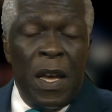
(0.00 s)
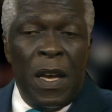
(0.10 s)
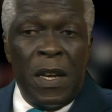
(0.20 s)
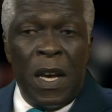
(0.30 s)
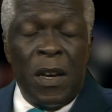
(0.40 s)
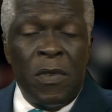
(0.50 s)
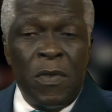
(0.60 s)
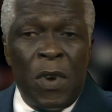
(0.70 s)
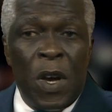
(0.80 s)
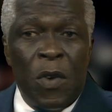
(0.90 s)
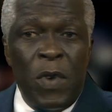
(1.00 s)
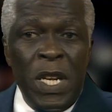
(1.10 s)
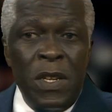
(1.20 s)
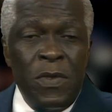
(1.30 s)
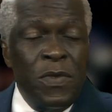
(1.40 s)
Now,
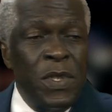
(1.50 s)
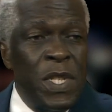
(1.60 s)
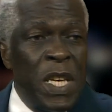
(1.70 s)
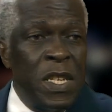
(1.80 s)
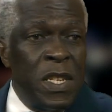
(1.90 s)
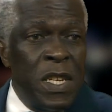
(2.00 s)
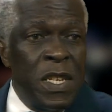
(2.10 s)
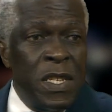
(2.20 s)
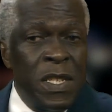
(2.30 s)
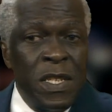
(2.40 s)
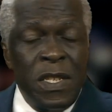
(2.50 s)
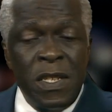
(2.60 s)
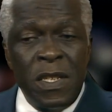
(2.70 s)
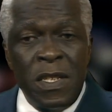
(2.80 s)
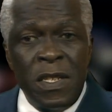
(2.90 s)
when those engineers
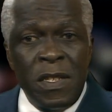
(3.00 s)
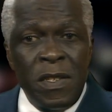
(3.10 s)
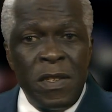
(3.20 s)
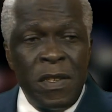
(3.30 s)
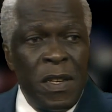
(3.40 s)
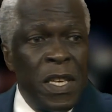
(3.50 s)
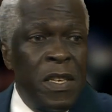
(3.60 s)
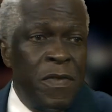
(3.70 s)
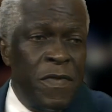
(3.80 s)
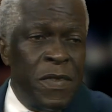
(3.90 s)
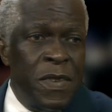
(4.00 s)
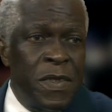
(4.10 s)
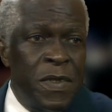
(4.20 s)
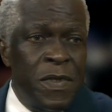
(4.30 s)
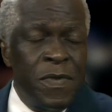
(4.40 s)
leave
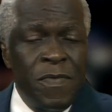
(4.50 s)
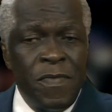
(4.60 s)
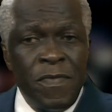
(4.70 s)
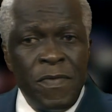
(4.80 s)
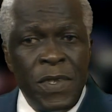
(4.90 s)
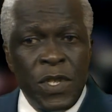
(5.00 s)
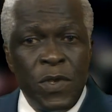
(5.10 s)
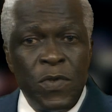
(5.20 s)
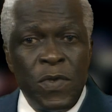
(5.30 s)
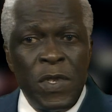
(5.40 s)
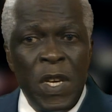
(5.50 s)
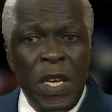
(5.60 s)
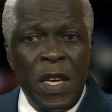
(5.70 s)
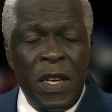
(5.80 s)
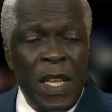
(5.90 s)
school,
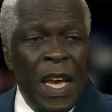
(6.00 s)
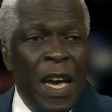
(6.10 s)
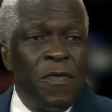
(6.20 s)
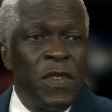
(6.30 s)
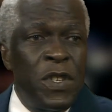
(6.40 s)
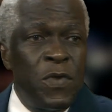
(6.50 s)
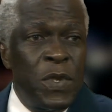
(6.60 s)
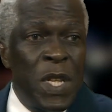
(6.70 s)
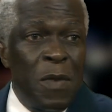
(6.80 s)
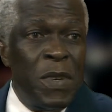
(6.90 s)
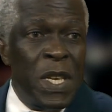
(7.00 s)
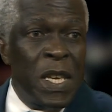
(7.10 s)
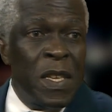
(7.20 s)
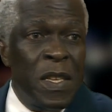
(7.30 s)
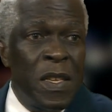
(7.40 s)
they have to do
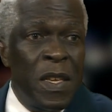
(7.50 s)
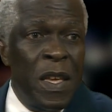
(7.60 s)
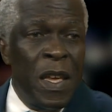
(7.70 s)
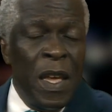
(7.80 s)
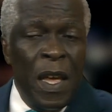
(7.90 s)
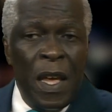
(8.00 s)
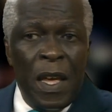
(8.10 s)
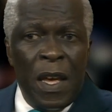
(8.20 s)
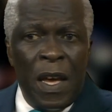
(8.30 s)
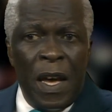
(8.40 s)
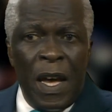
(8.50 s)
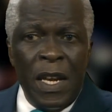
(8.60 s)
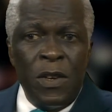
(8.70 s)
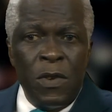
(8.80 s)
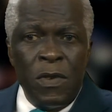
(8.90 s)
something.
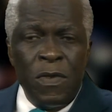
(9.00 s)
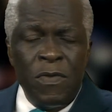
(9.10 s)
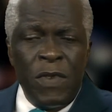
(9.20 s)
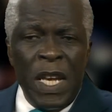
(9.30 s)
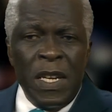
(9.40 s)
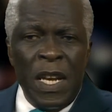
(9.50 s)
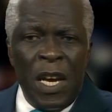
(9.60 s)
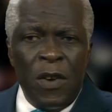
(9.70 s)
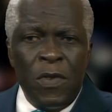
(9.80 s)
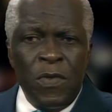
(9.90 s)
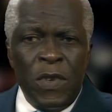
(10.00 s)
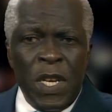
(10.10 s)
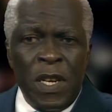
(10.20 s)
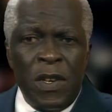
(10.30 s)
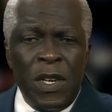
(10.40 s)
I know right now
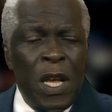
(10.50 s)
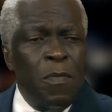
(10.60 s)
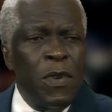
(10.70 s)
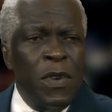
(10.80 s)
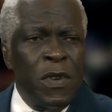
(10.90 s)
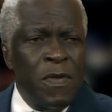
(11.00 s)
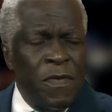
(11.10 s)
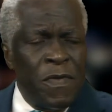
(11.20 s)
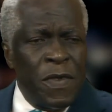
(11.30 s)
there are a number of